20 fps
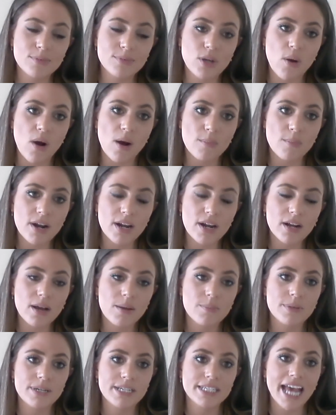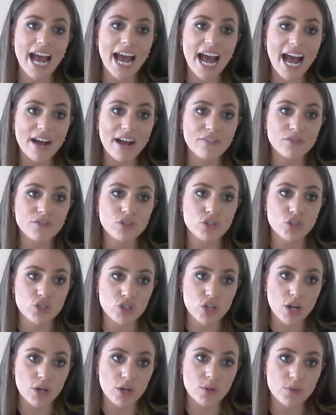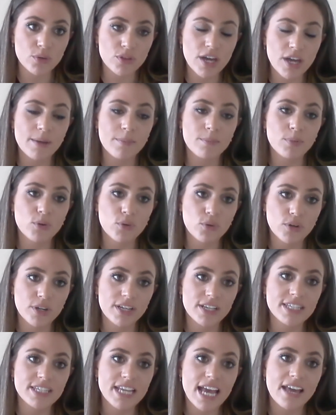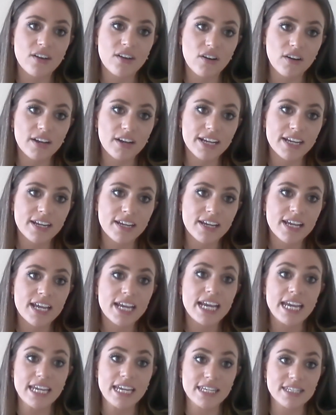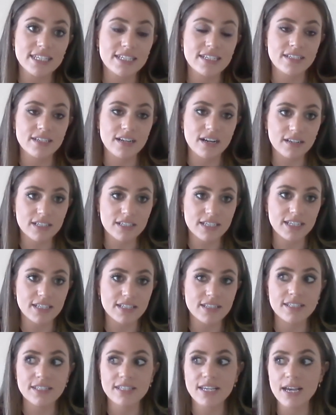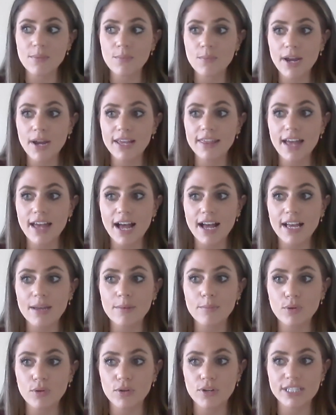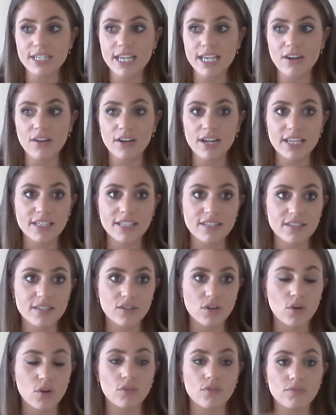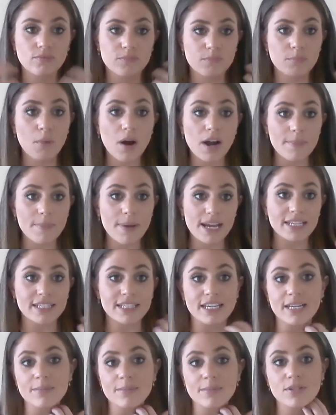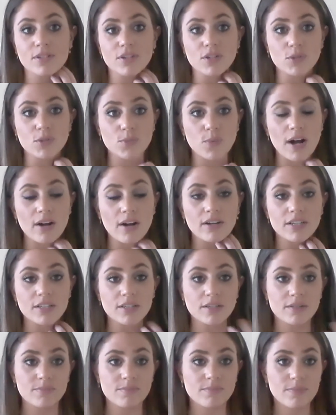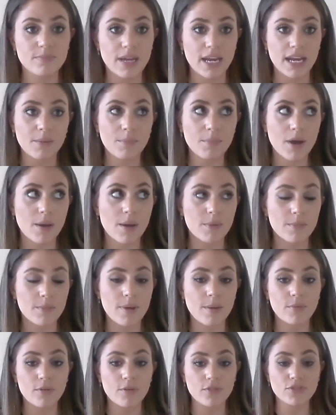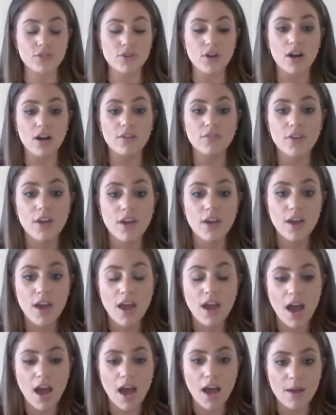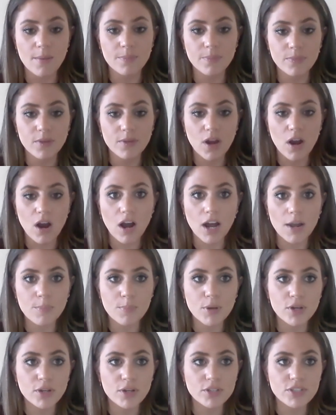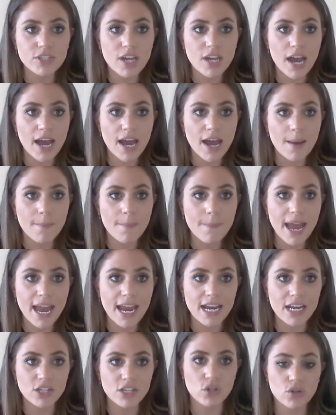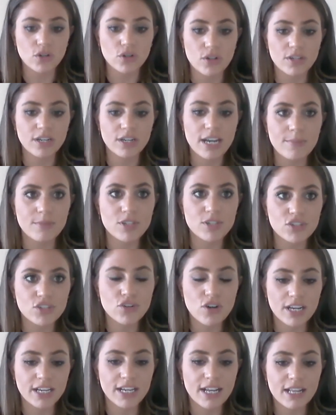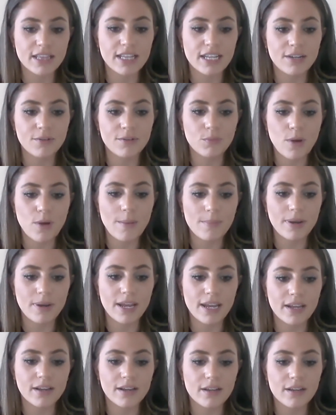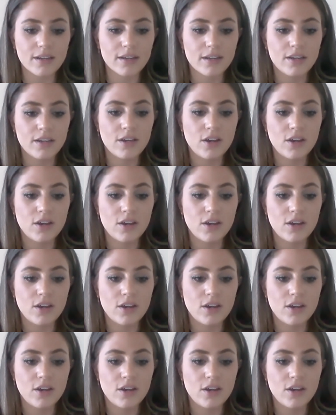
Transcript: So umbrella companies have to show that employers' NI is deducted, the same way that employers' NI is off my pay slips as well as being a permanent member of staff. I put a page on, let me just try and get the web link.